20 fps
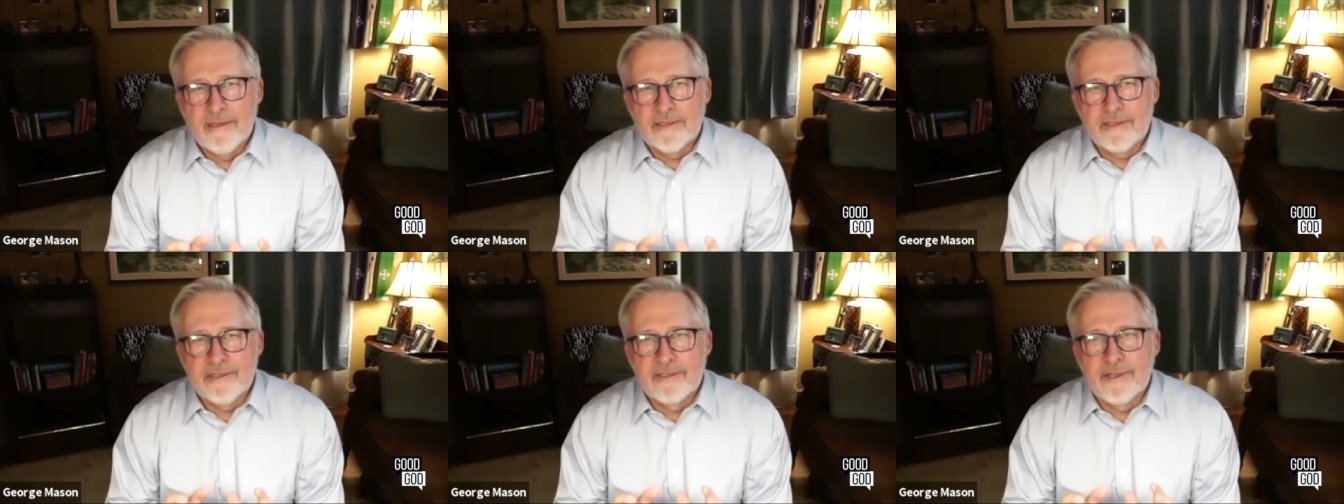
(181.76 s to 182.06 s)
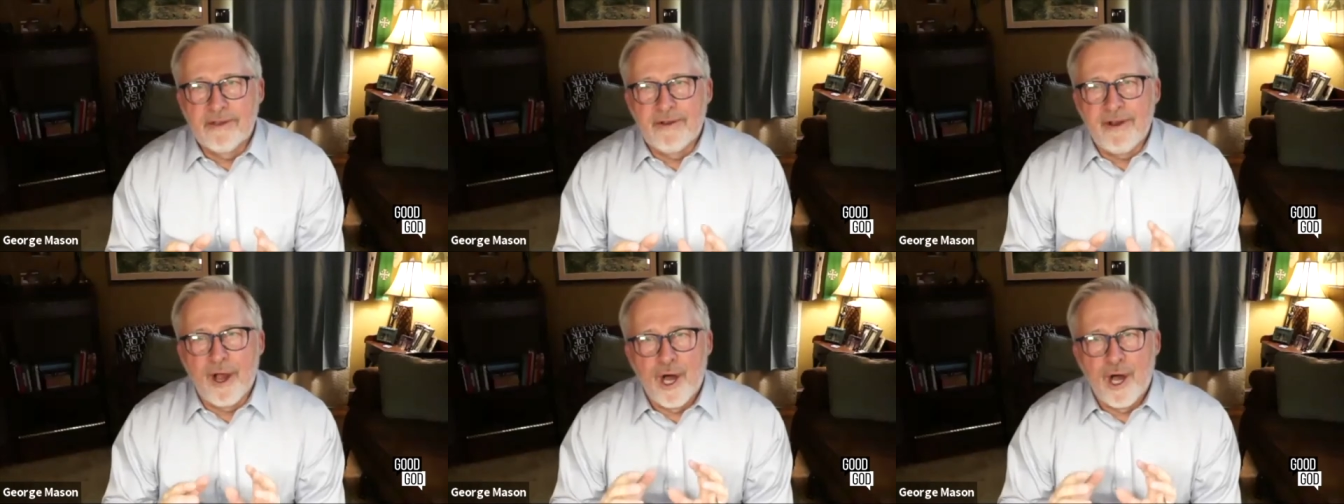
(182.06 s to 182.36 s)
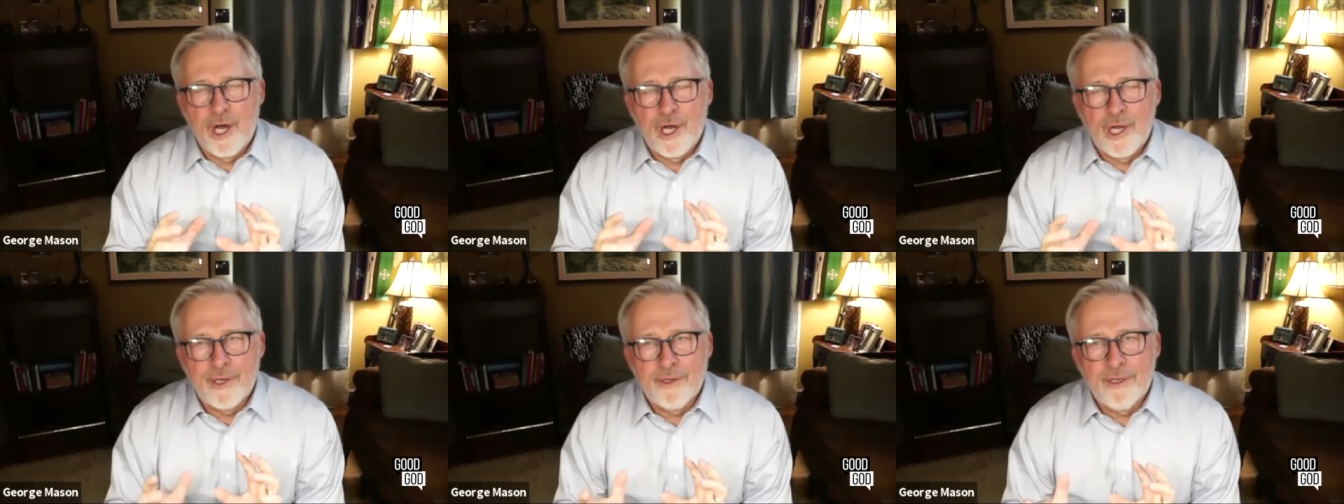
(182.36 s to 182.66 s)
is an
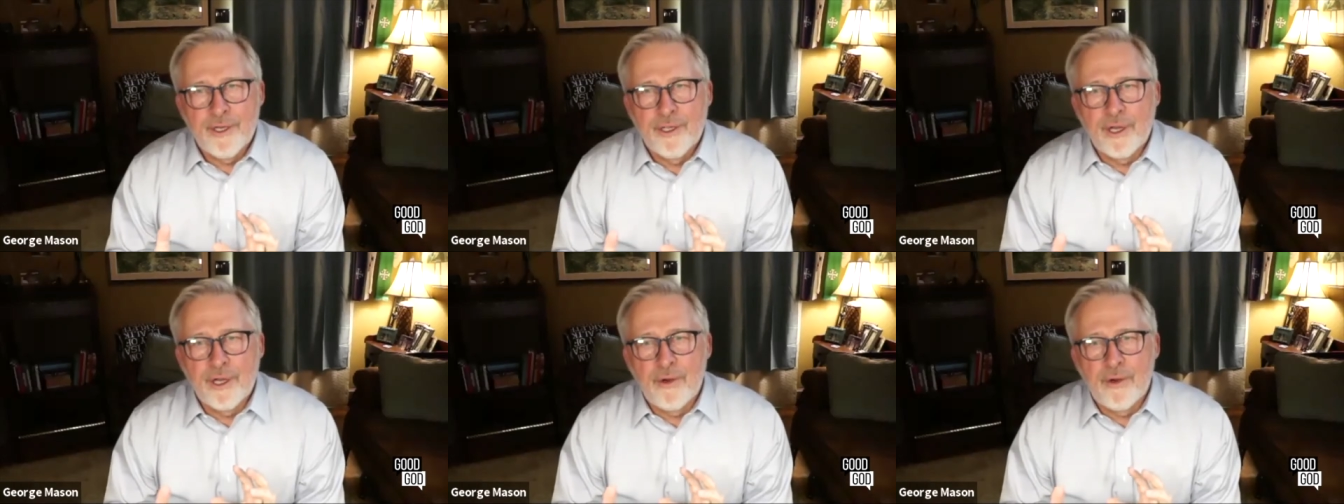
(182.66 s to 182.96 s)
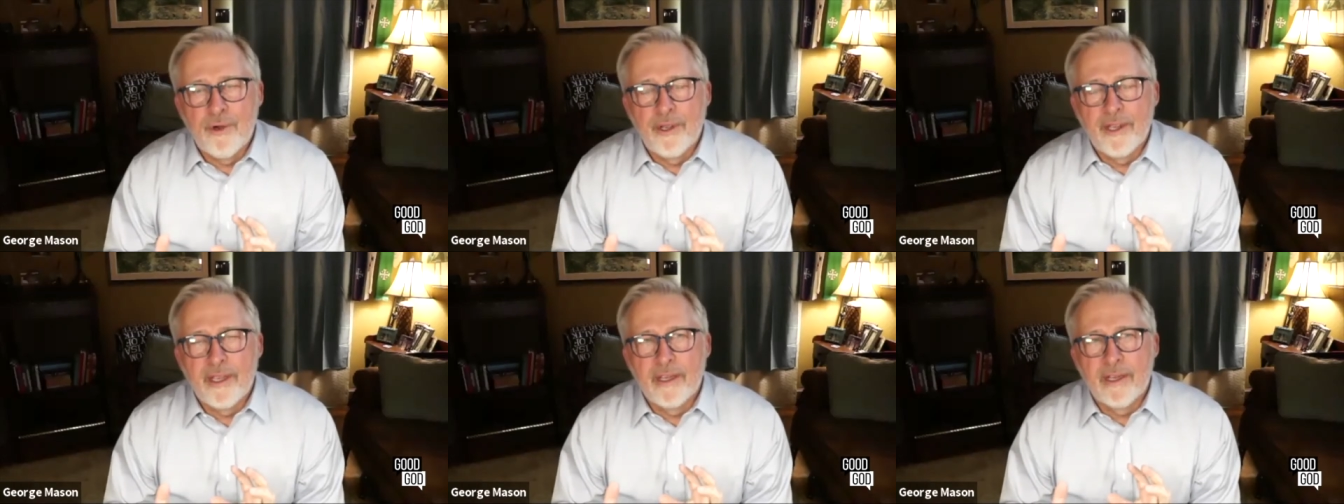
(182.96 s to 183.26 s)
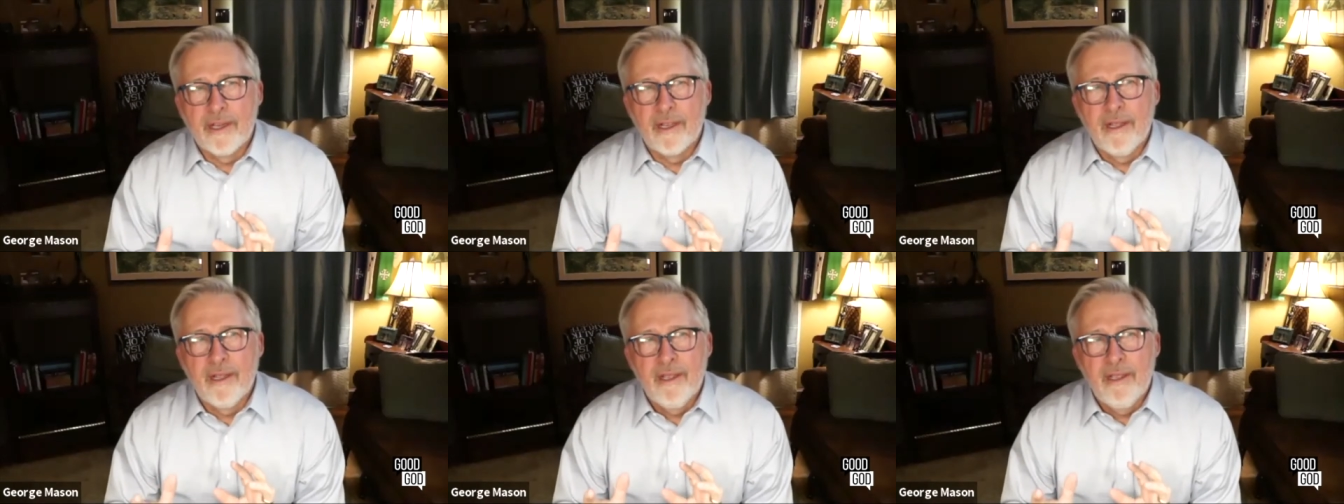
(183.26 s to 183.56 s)

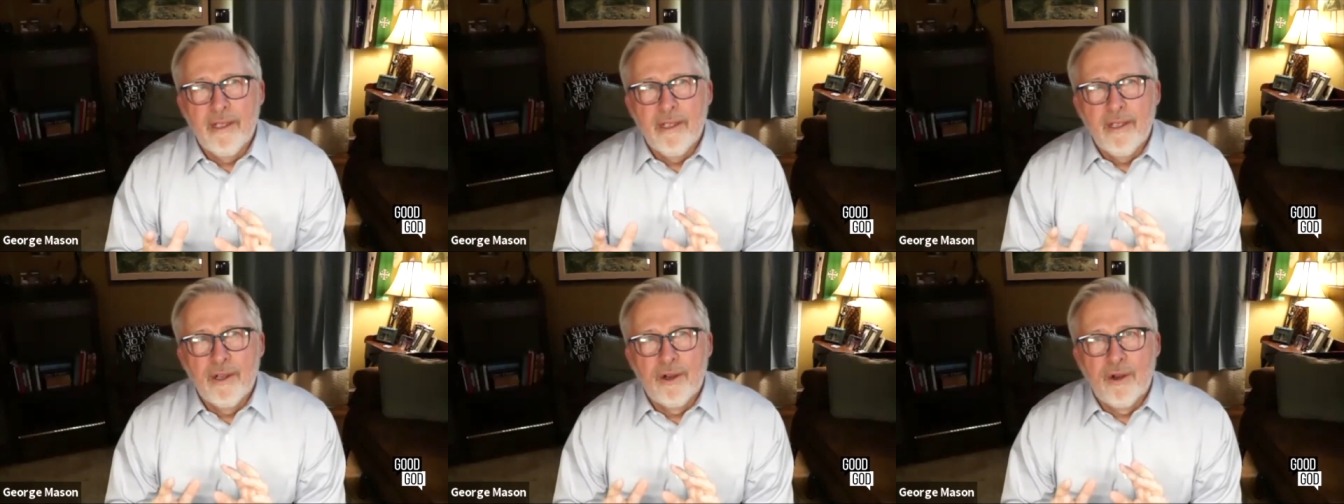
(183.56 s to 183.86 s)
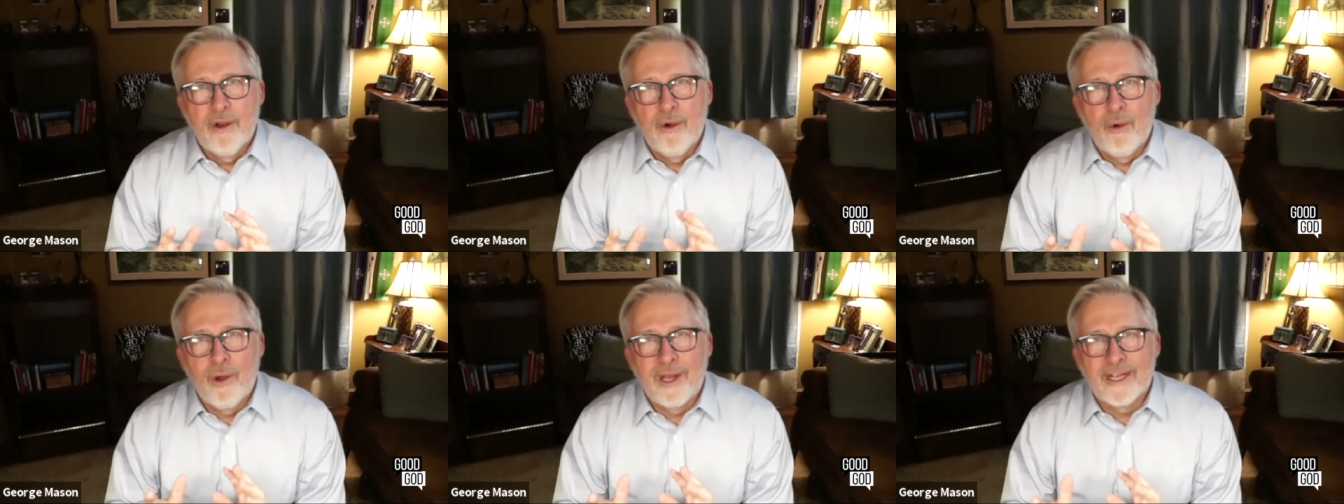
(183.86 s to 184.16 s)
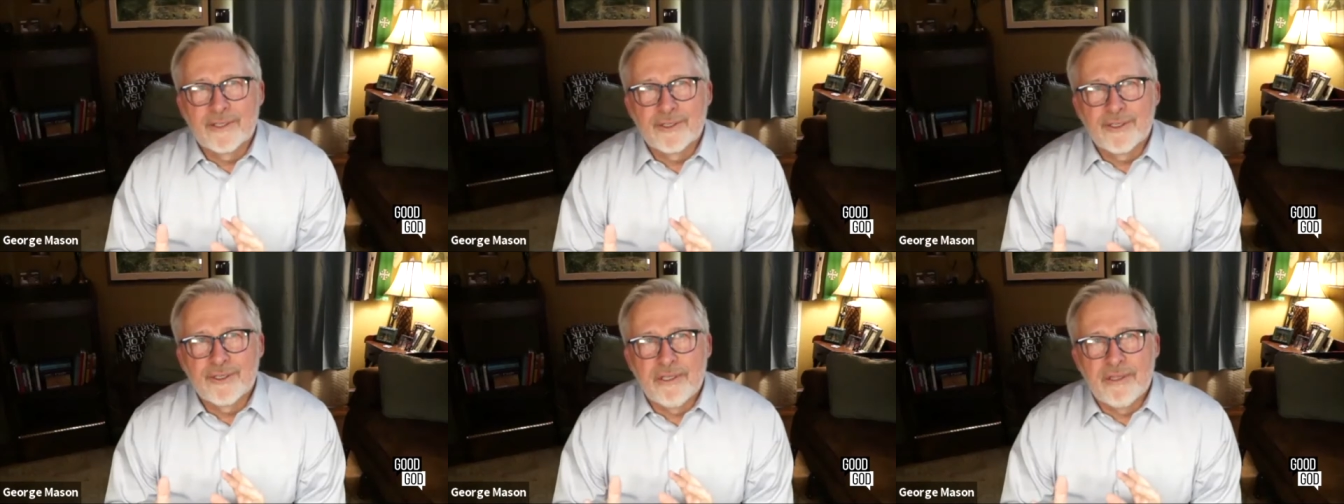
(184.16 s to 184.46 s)
ongoing
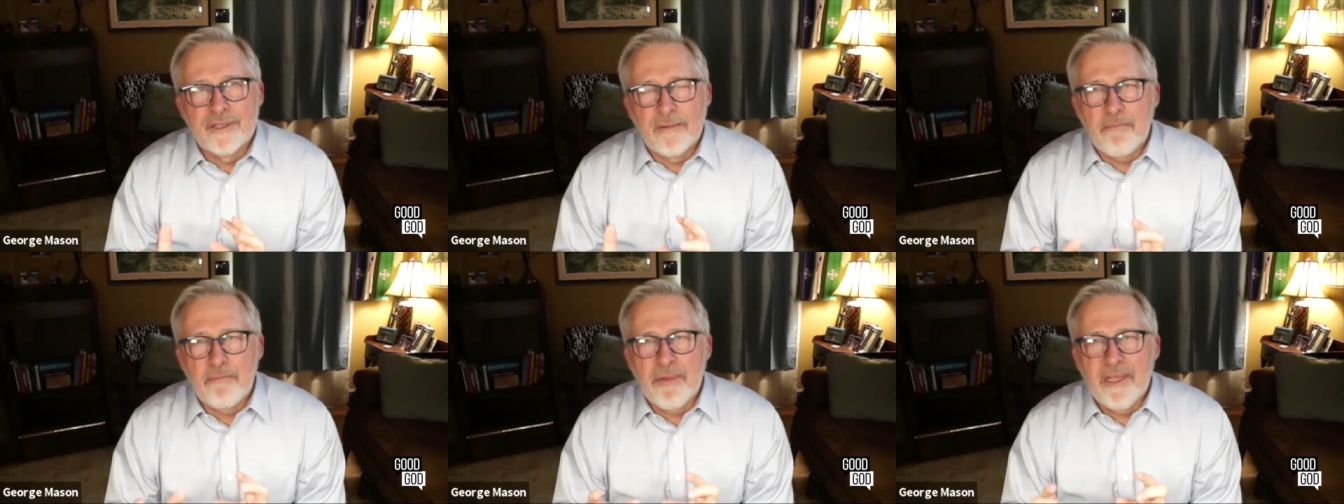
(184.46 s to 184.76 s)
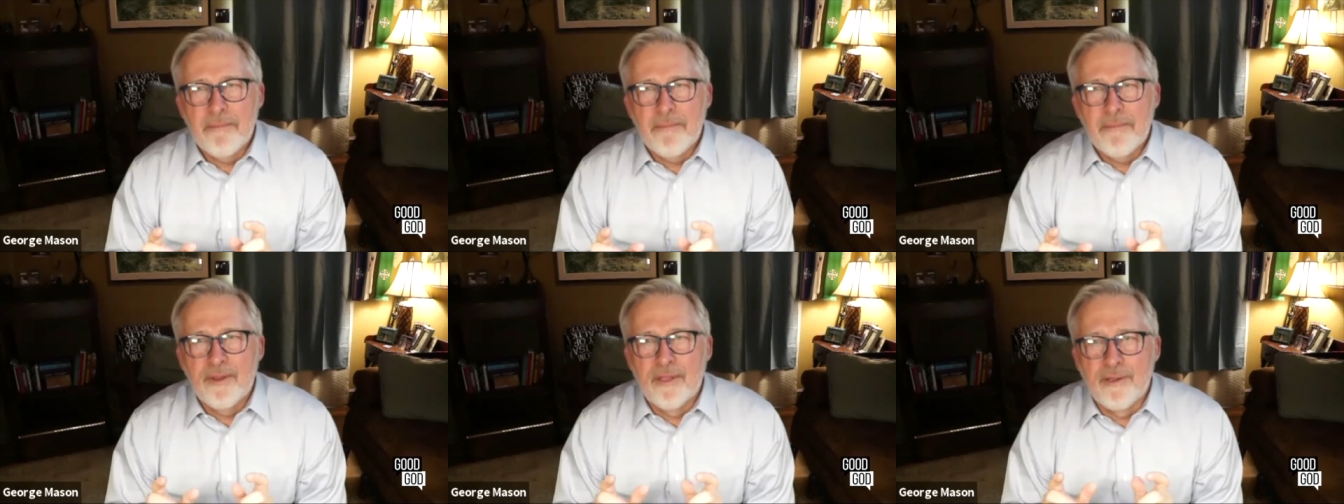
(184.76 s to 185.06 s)
question that people